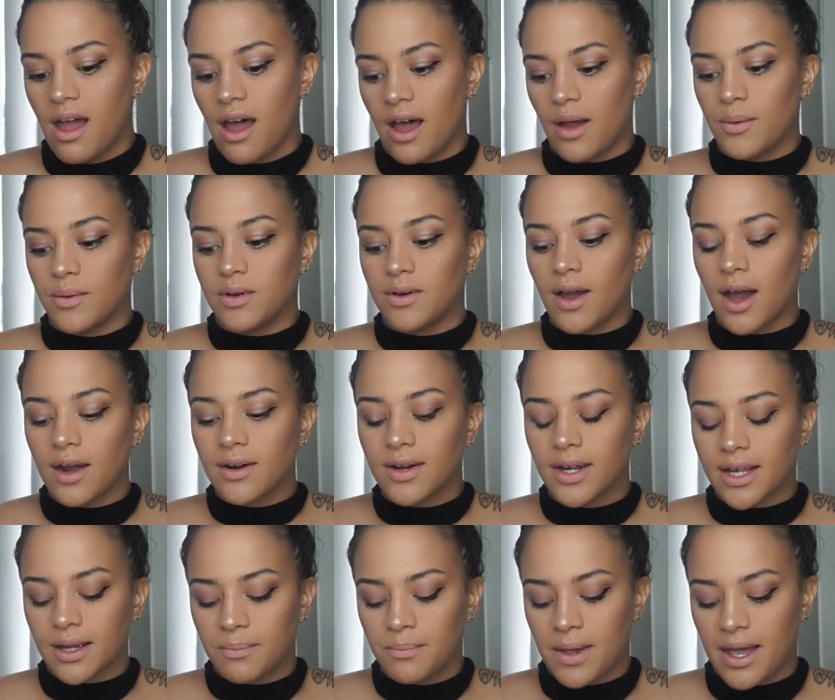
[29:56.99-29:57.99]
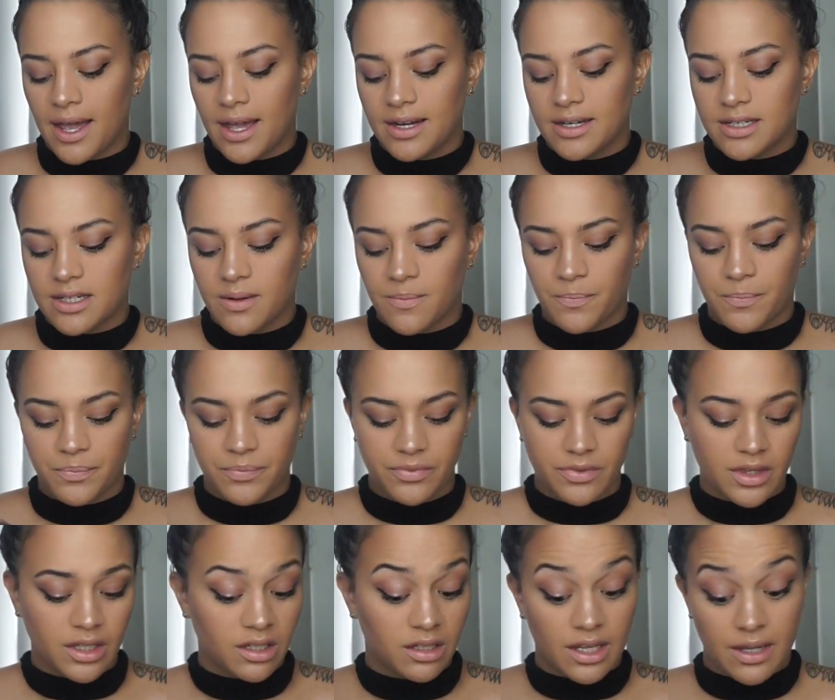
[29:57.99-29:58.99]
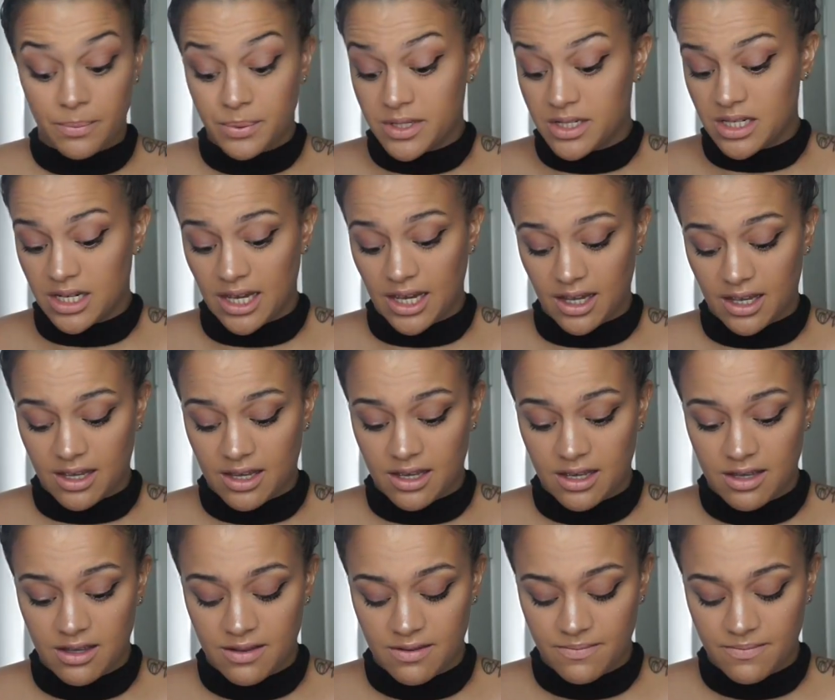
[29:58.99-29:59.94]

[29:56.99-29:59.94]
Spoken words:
I would not recommend the lipstick